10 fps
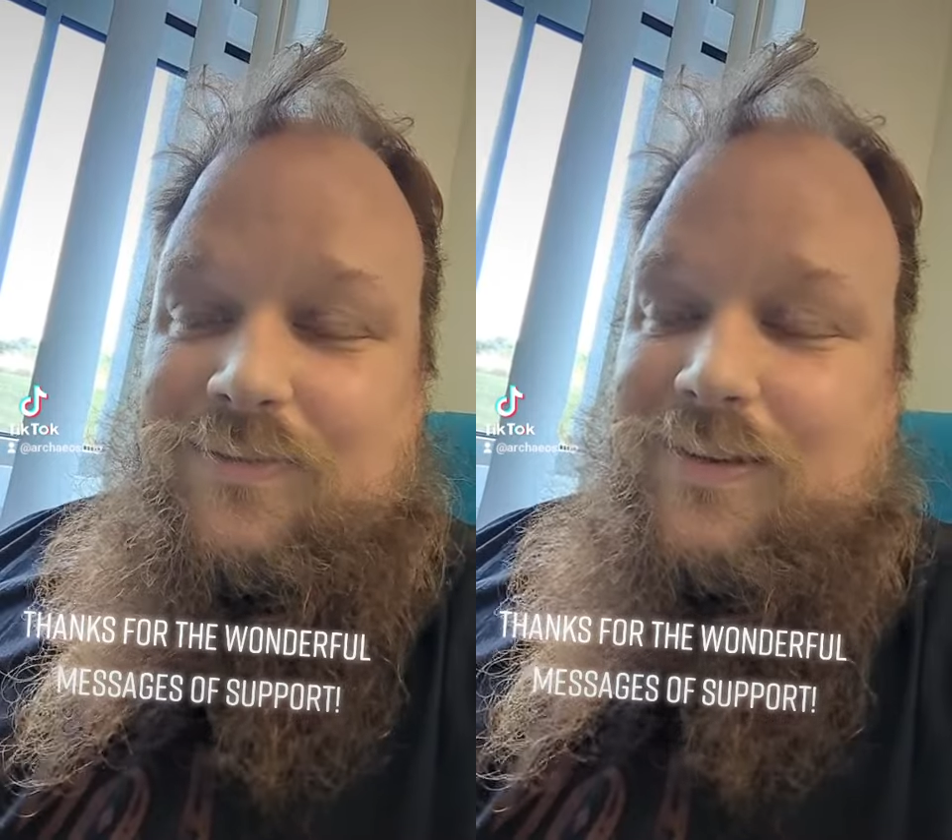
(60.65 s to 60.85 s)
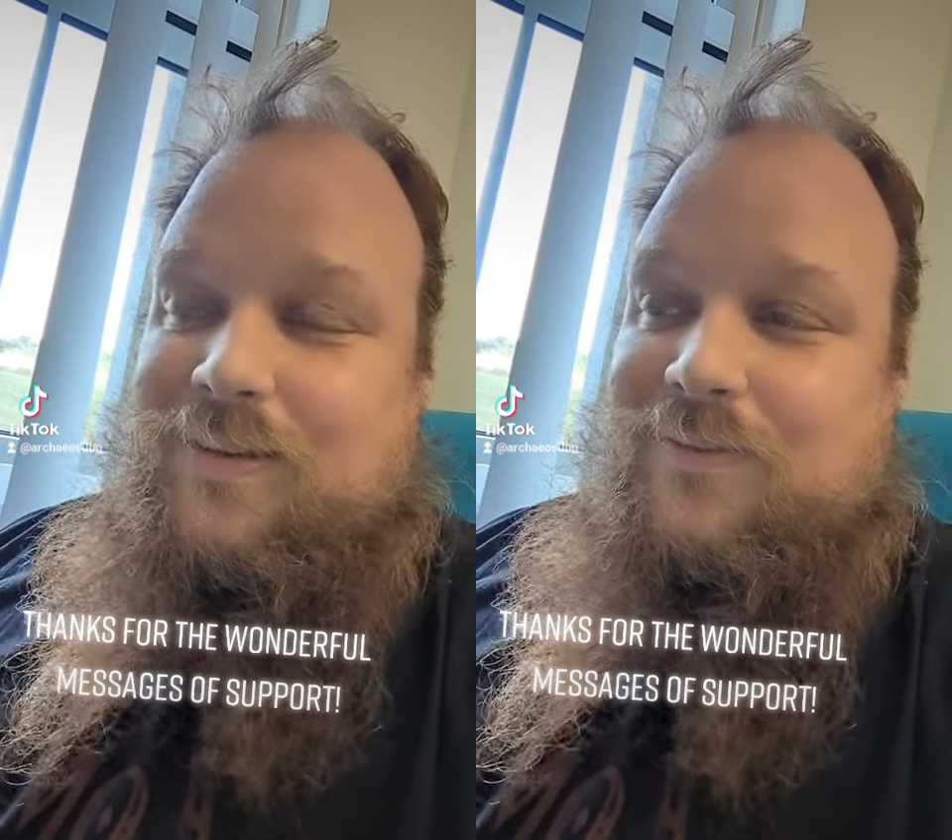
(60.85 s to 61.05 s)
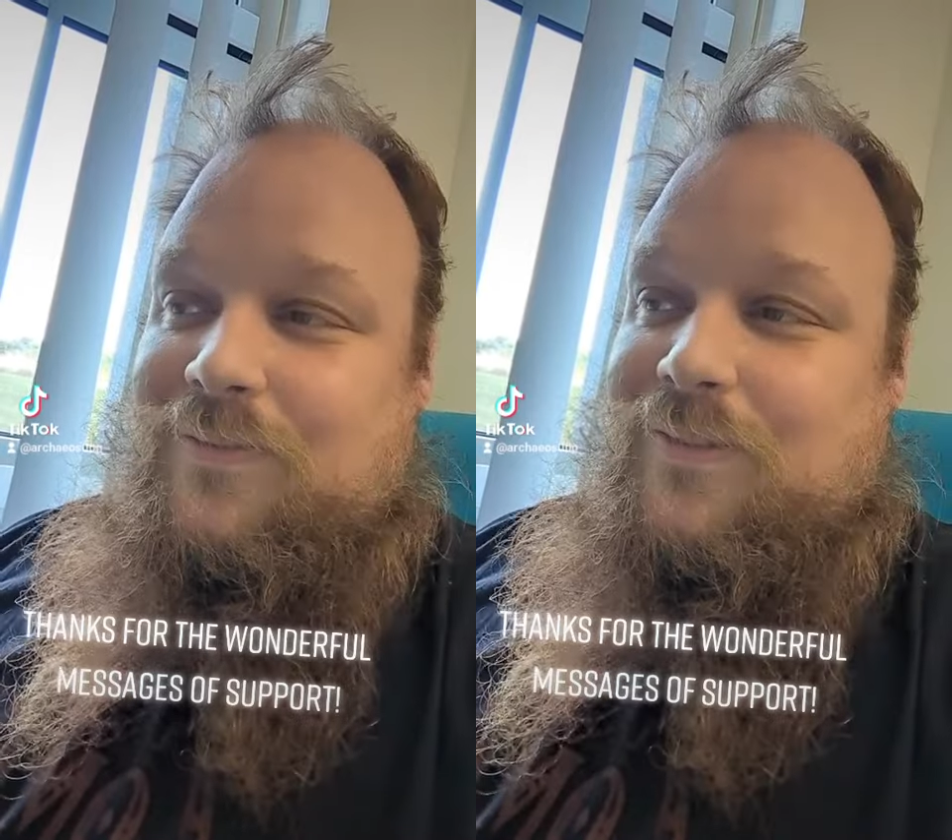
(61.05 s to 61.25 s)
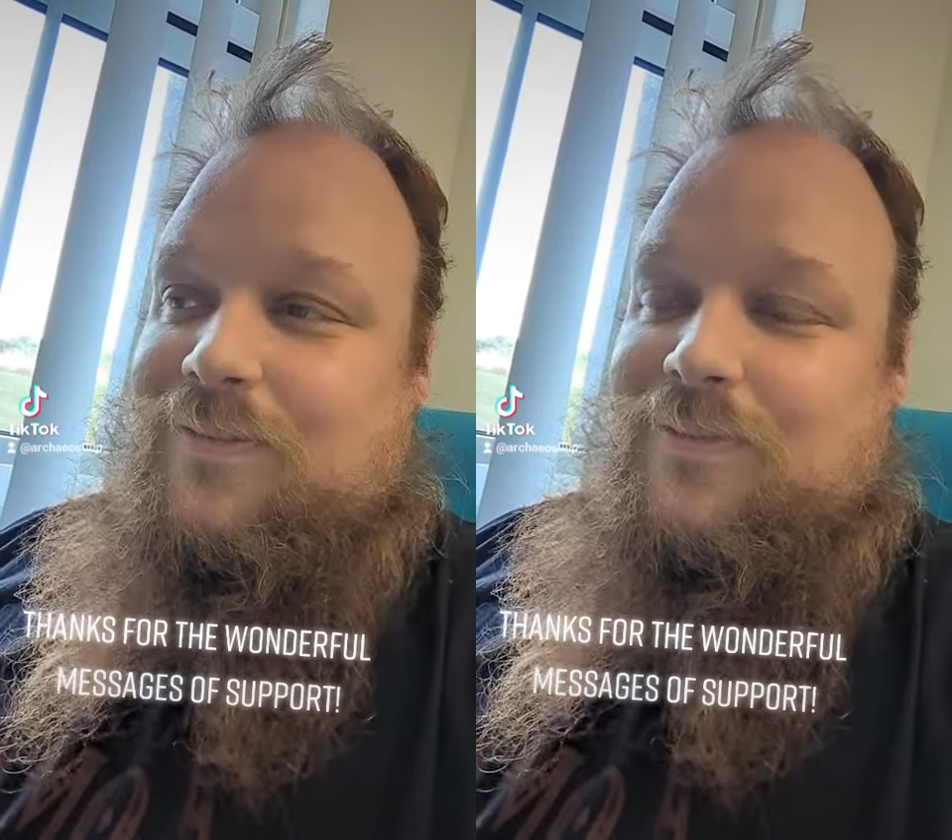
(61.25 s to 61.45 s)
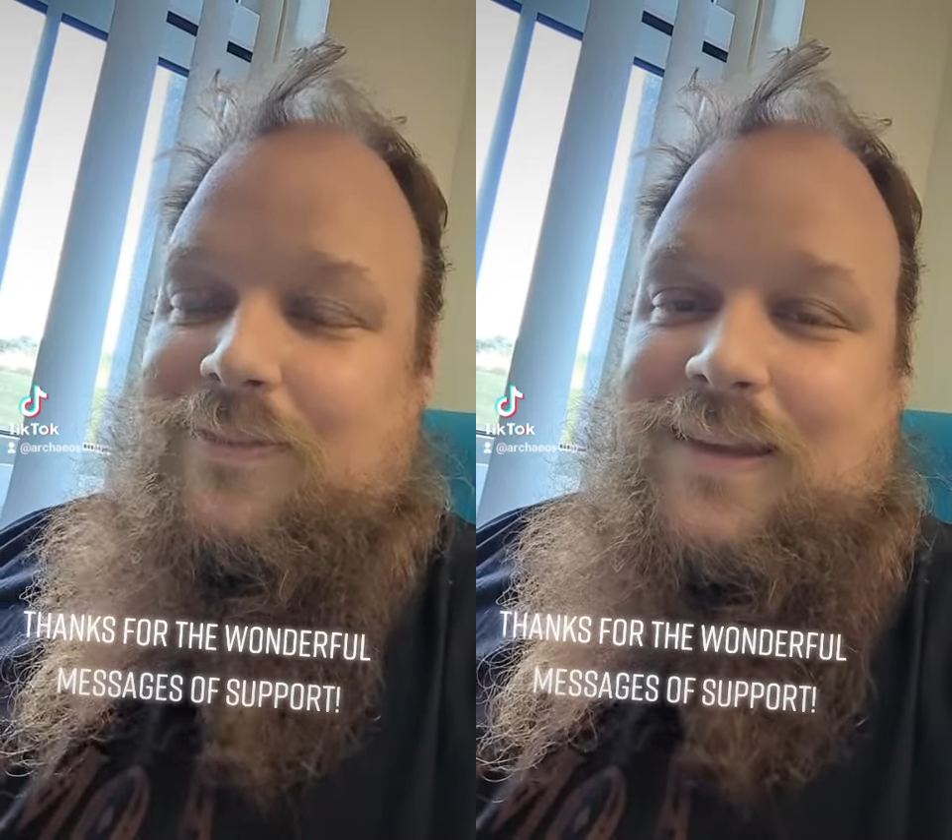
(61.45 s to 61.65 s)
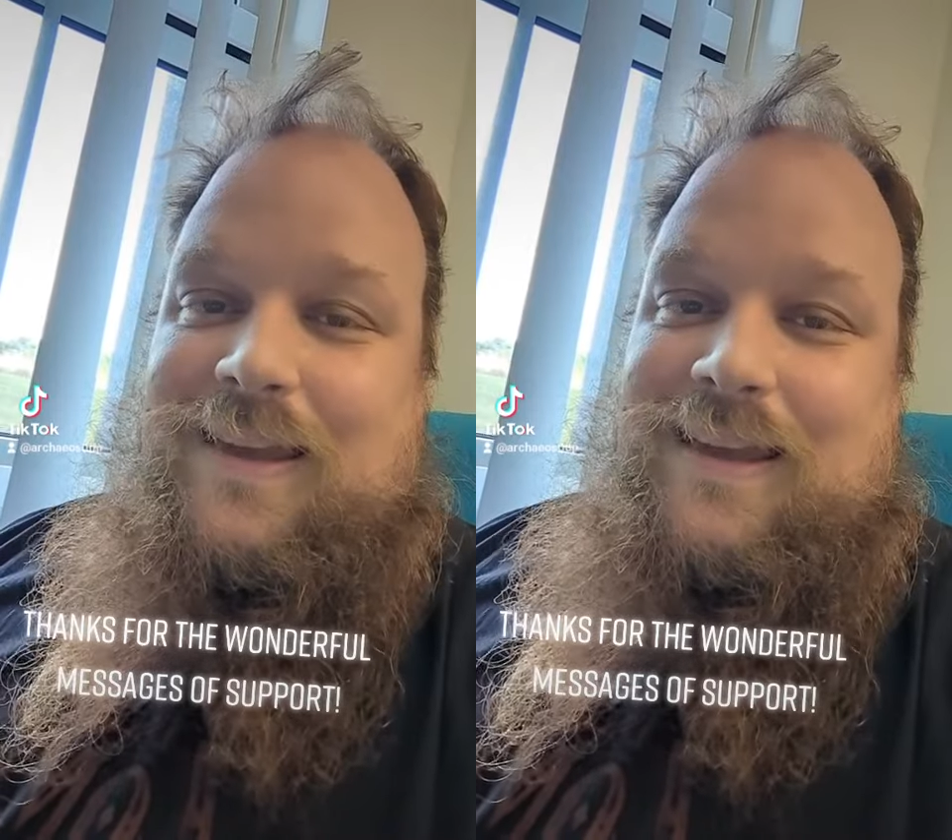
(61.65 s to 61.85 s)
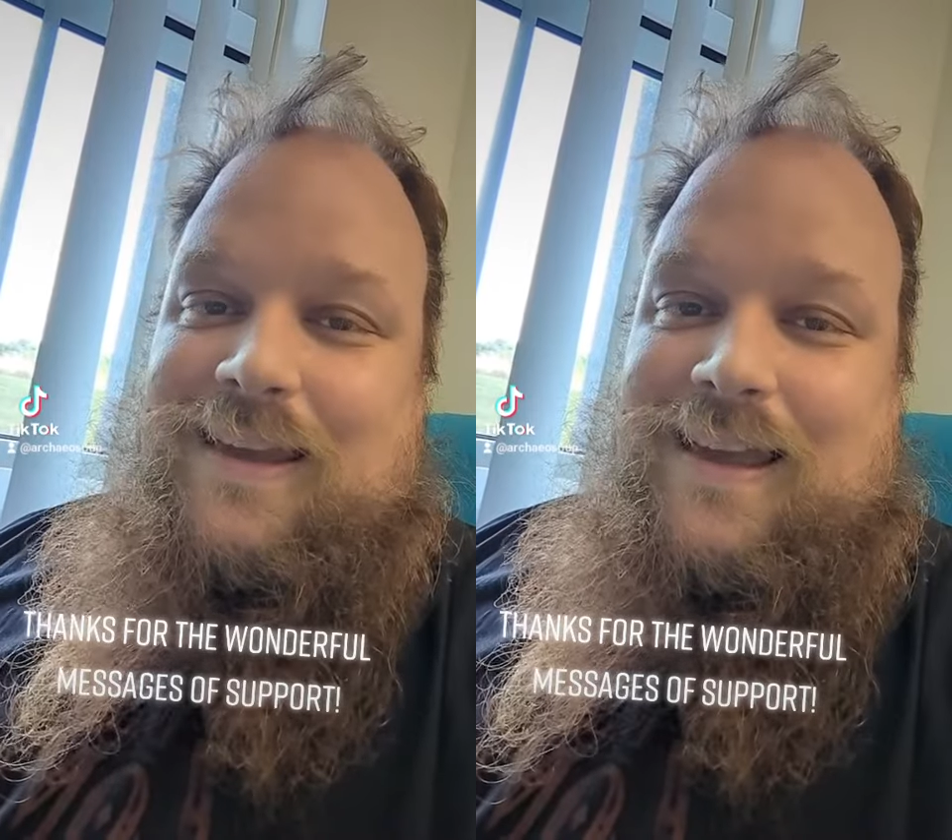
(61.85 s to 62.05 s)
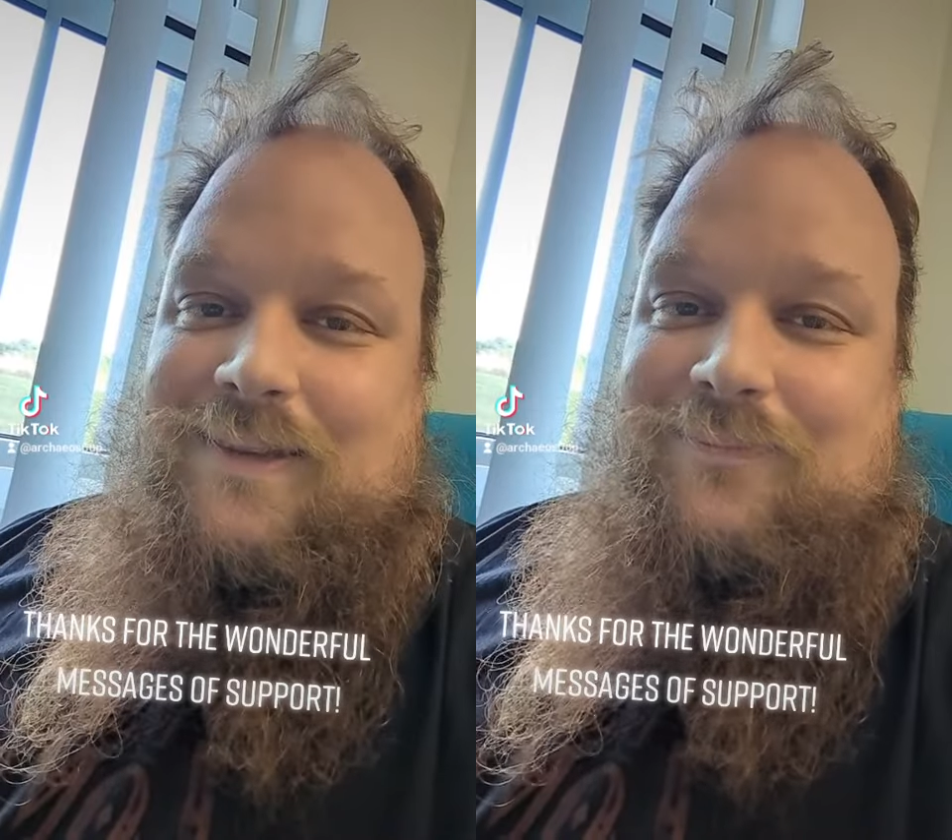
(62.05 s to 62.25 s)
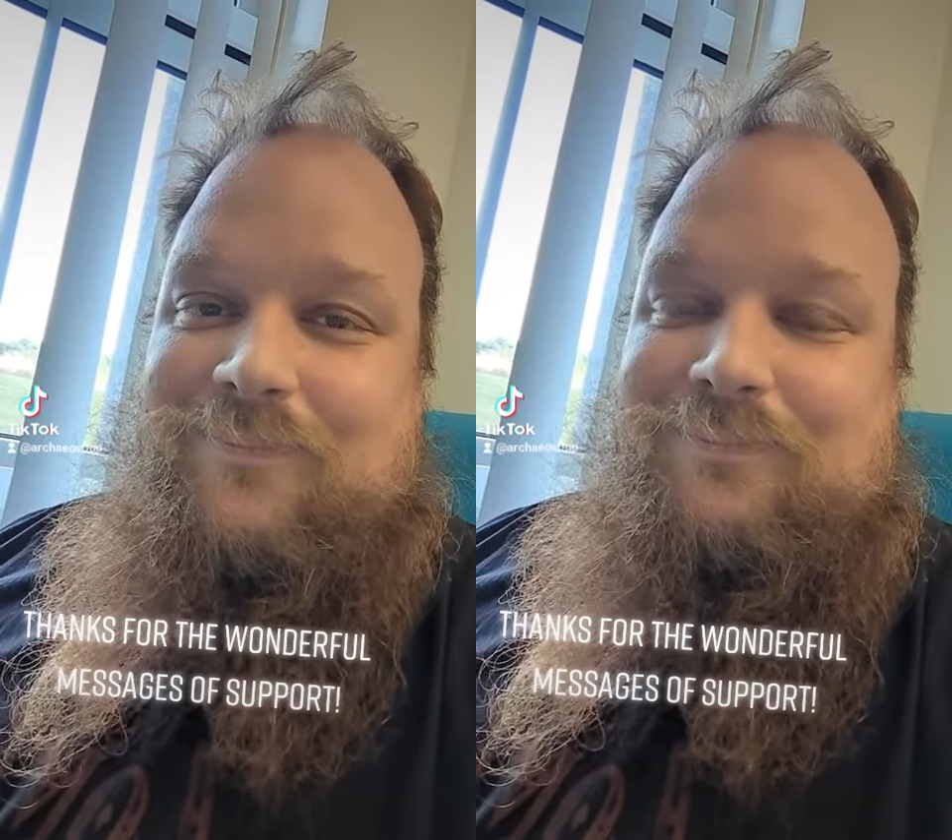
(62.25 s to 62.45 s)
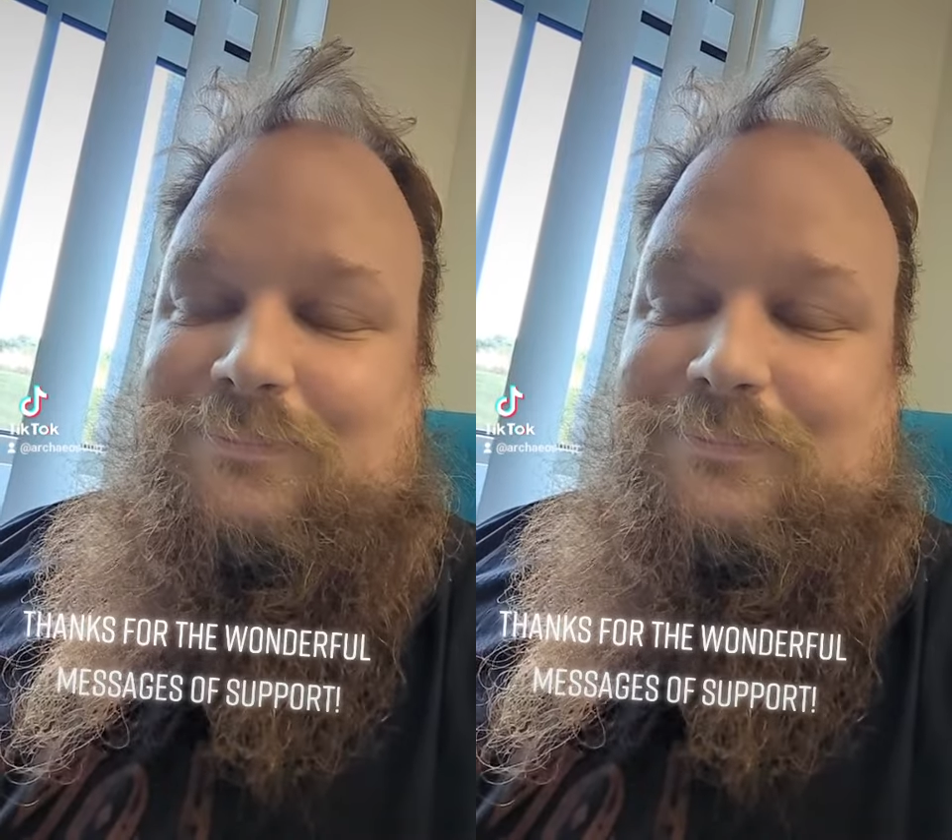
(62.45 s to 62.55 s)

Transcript: of, of um,